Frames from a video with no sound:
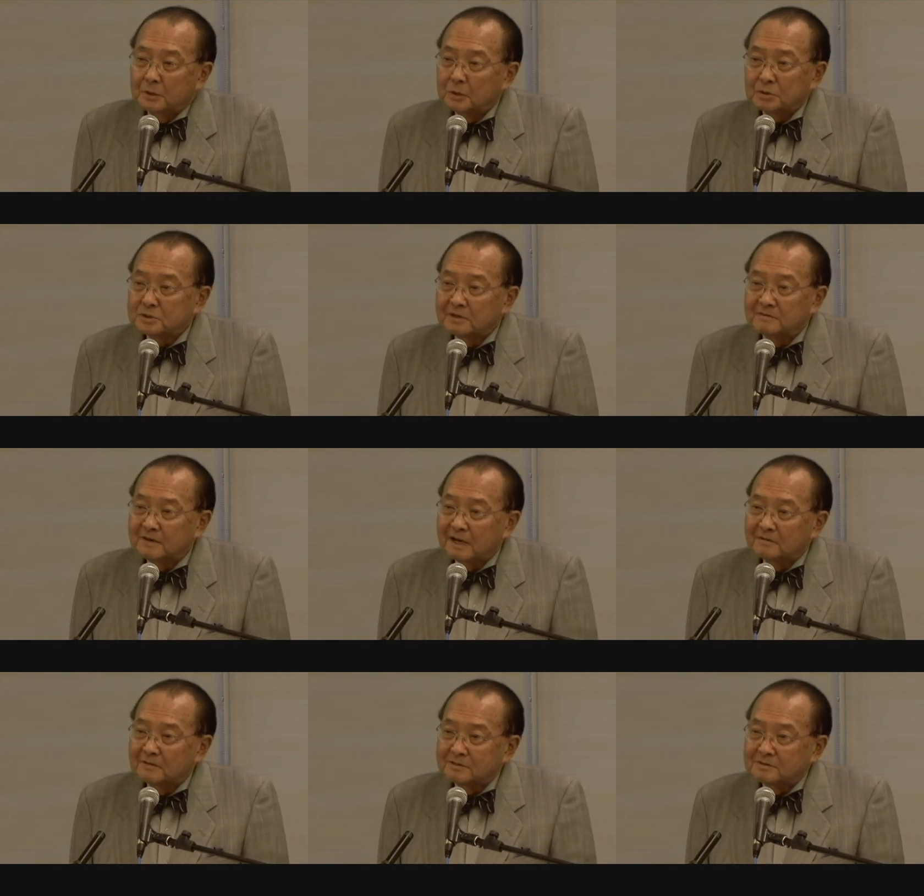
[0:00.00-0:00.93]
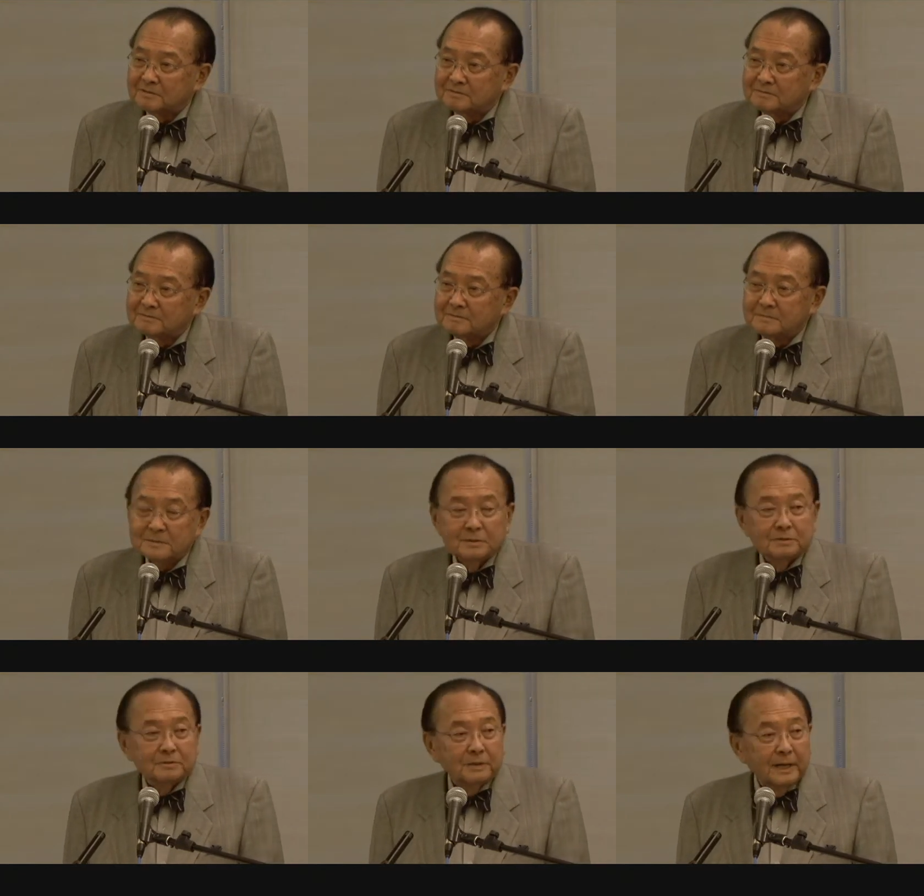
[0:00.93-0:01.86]
No survivors.
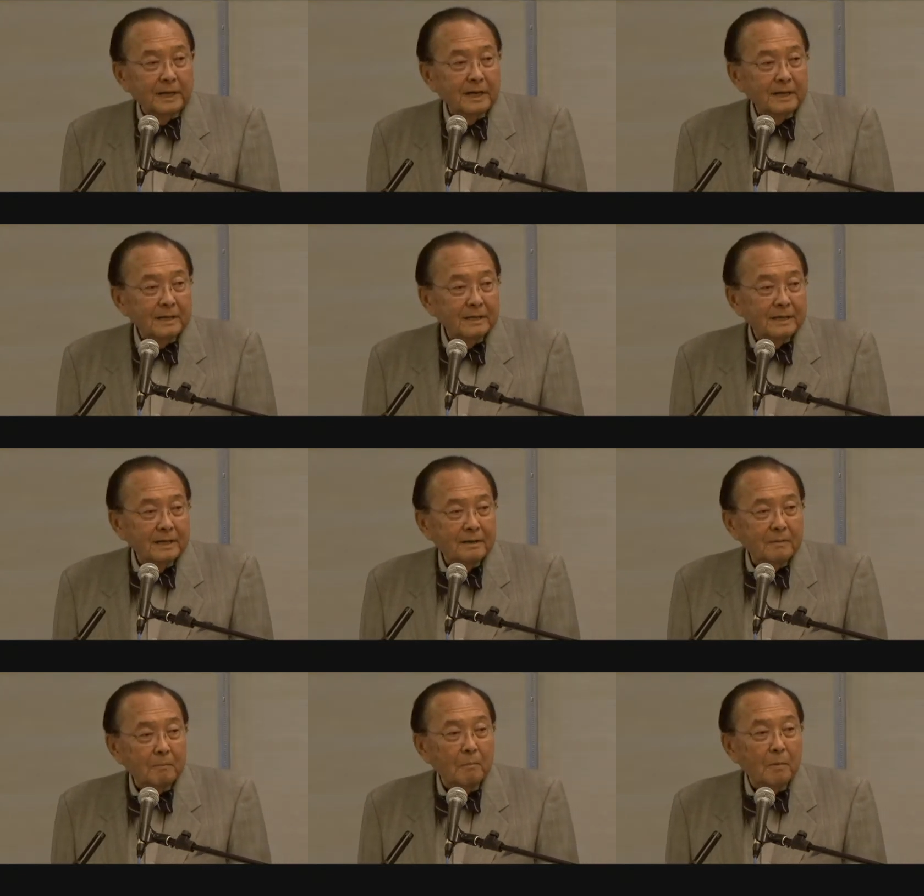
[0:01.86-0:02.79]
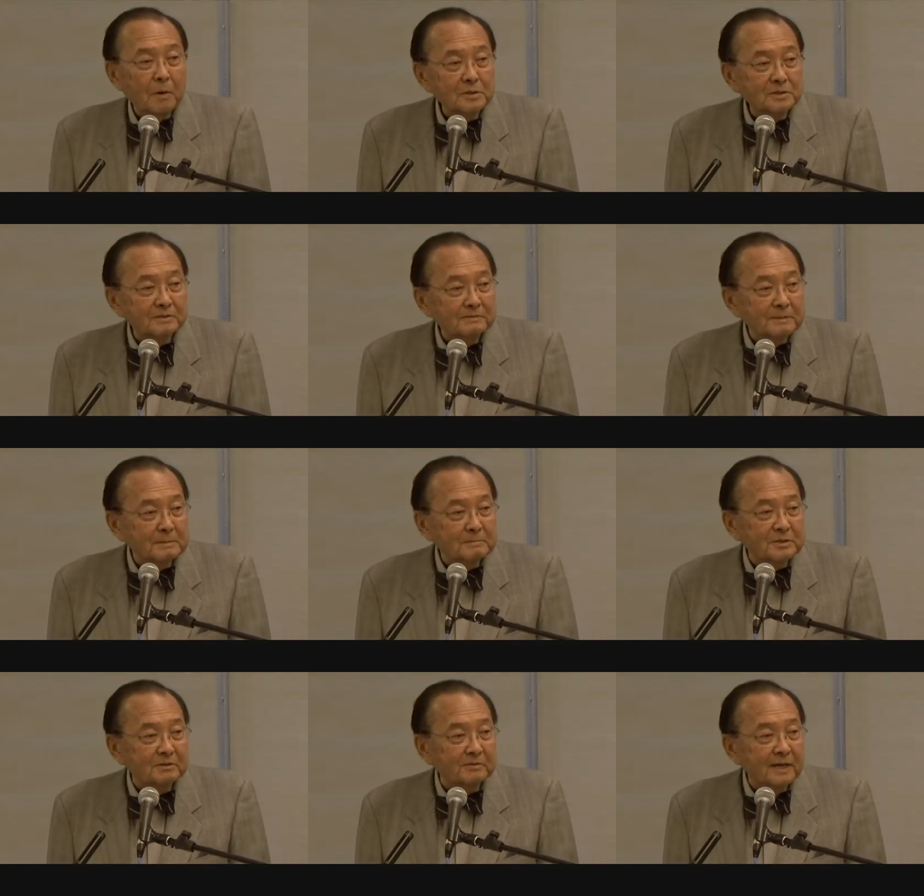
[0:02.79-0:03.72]
Today, most of
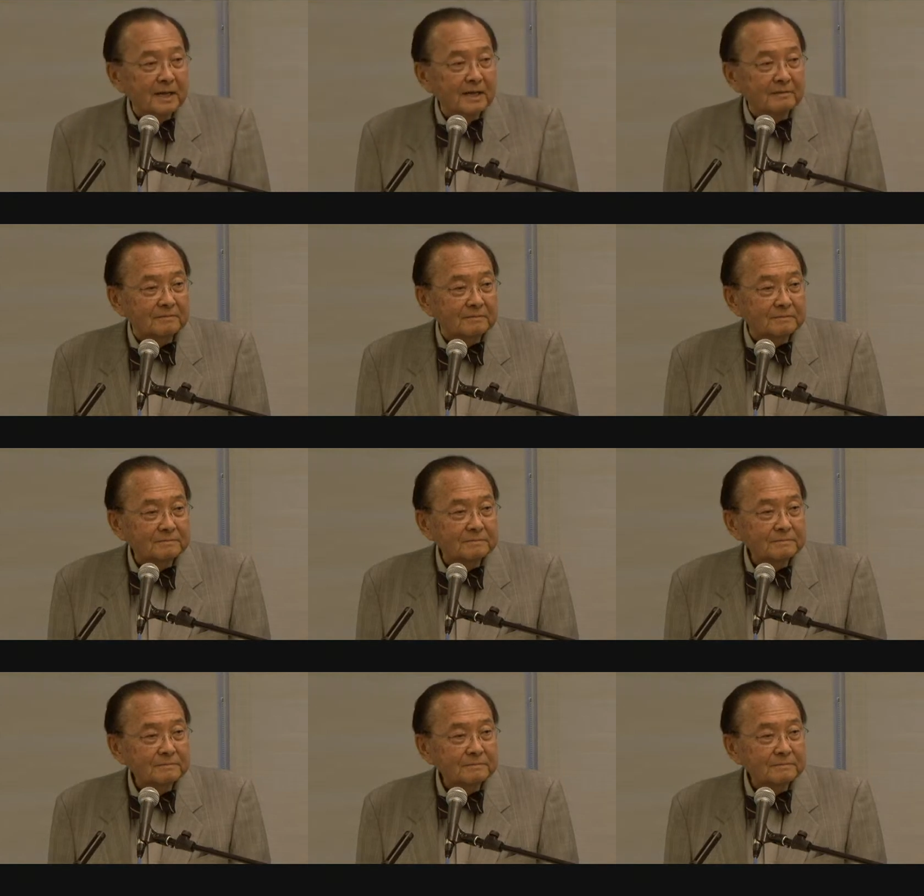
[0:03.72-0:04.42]
them survive.